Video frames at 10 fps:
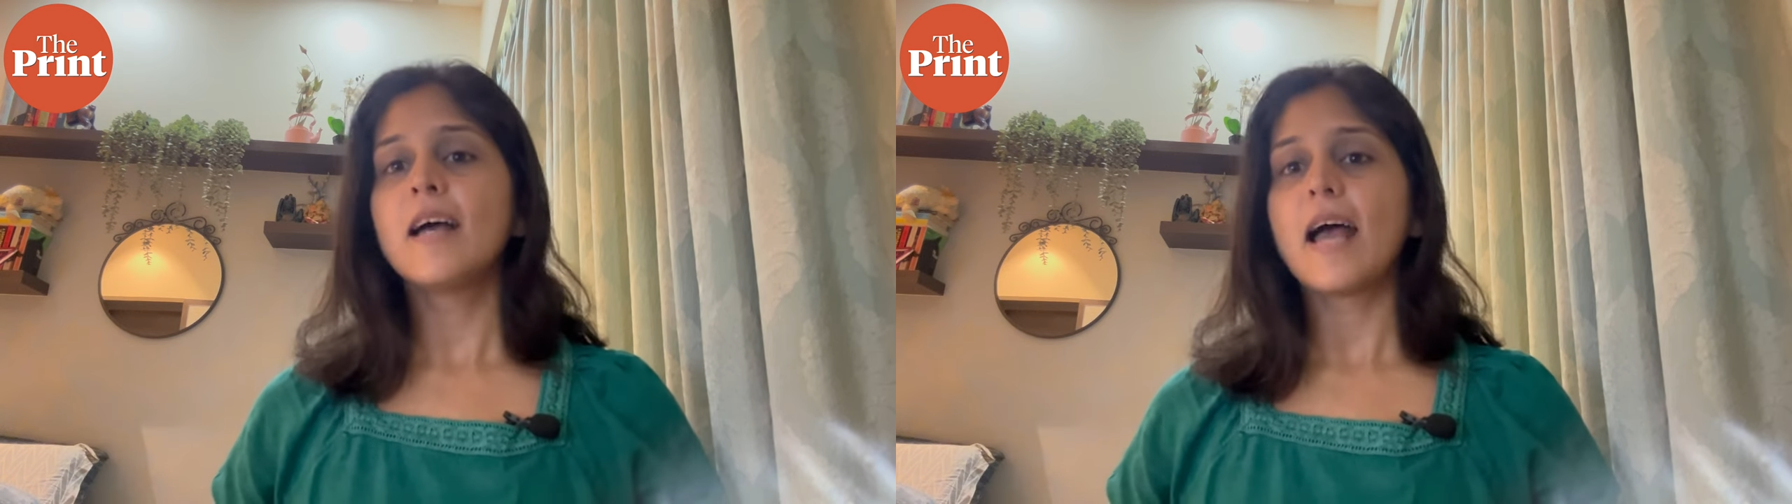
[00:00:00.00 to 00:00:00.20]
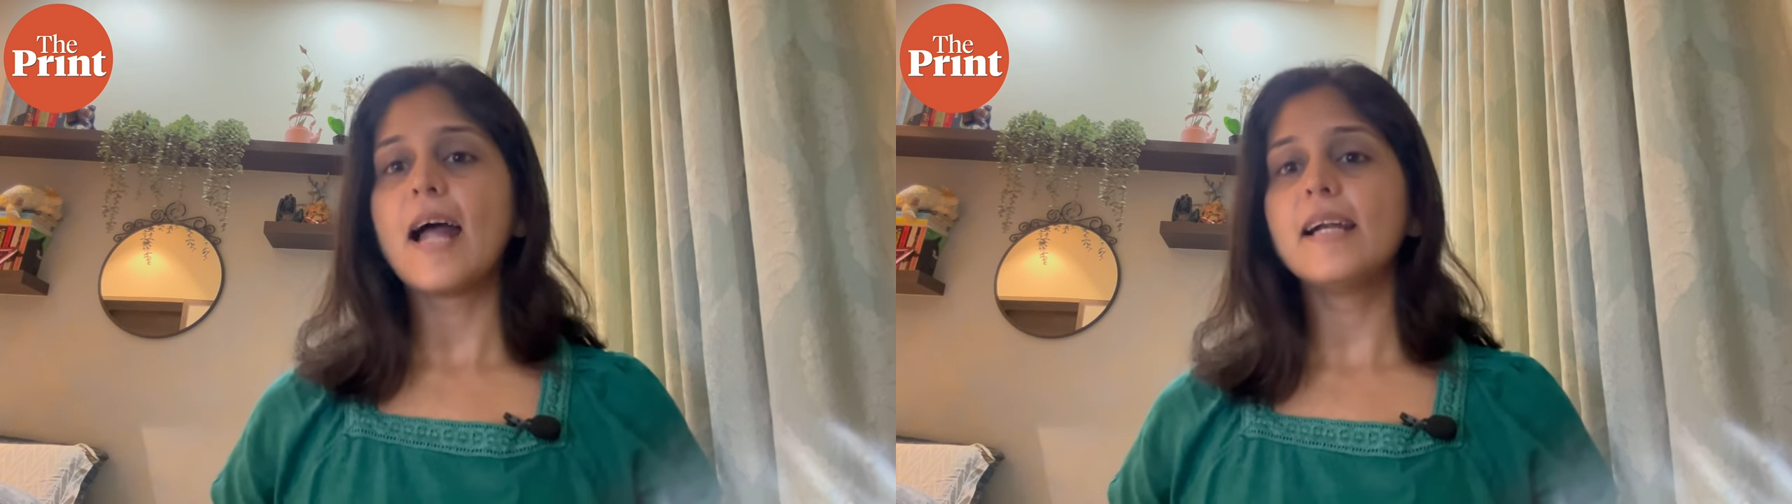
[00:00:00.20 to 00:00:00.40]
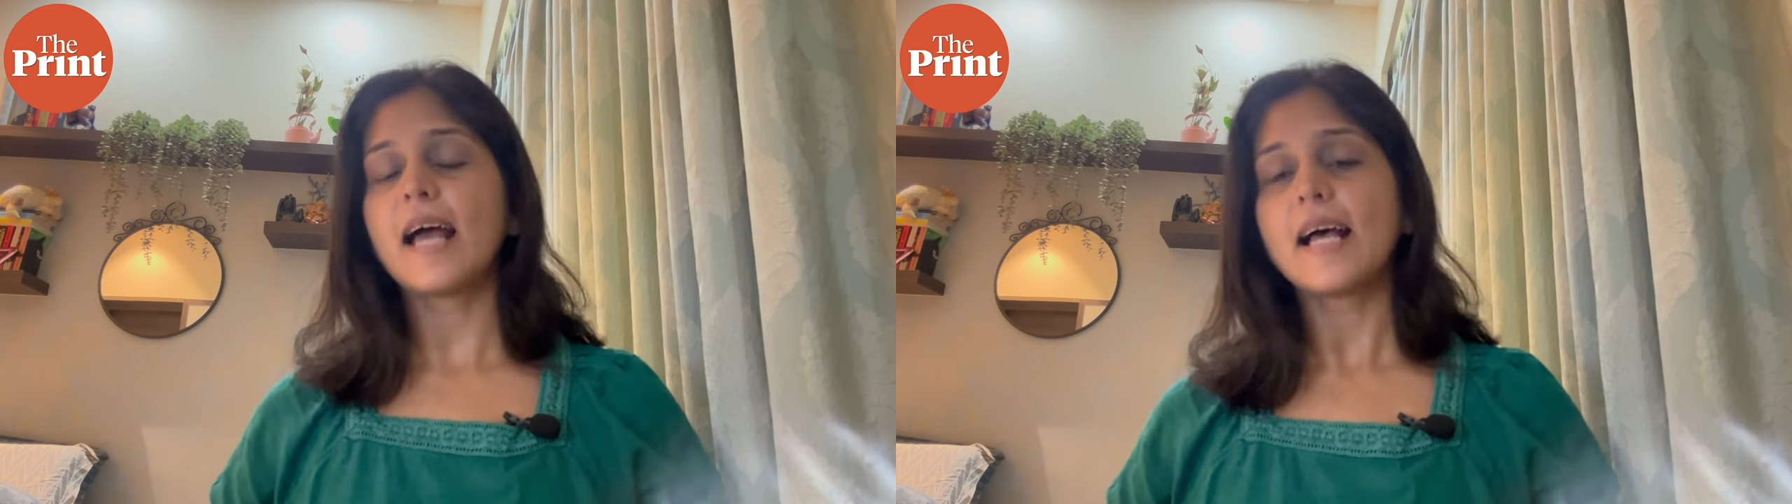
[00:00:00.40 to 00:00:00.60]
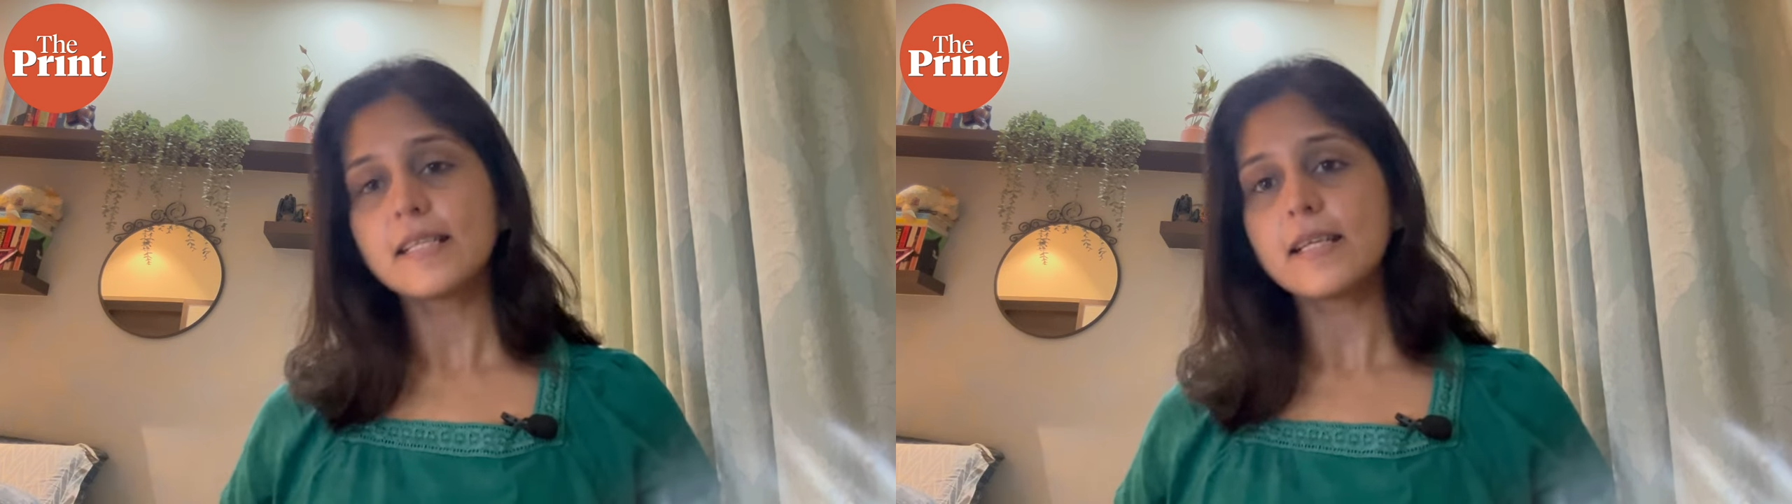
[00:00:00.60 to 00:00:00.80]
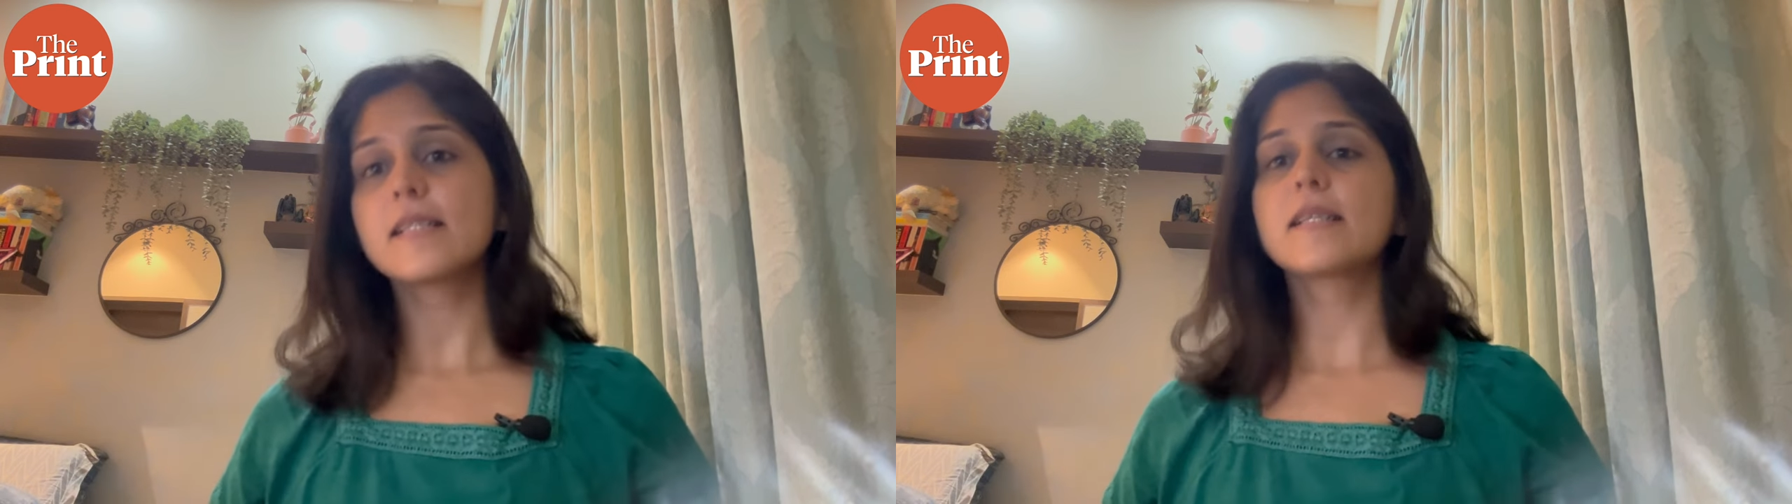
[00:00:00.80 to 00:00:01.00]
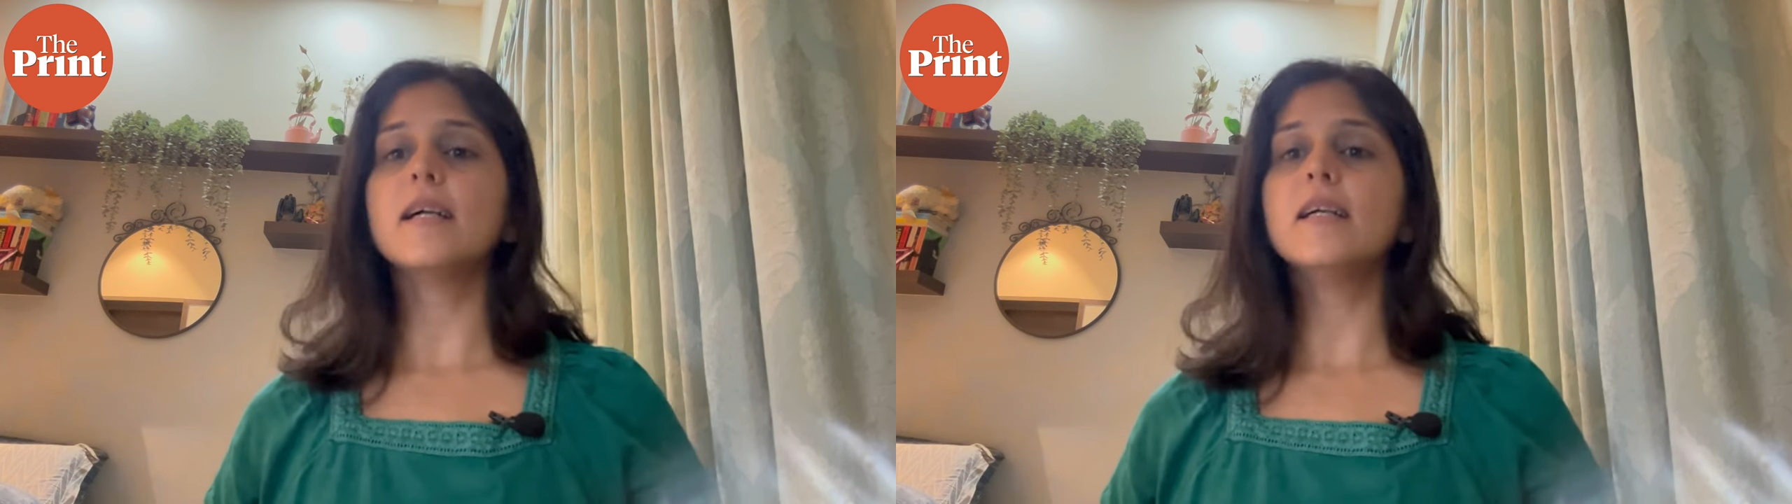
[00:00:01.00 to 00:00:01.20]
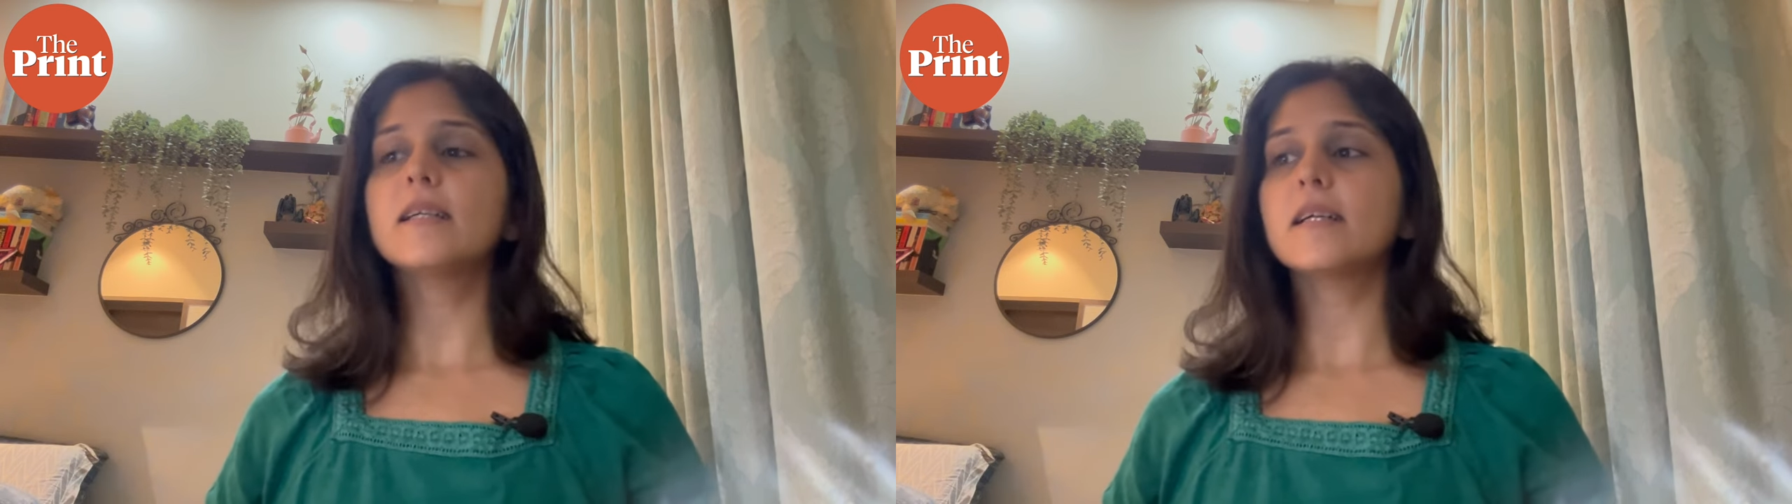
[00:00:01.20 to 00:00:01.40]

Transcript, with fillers: and as a result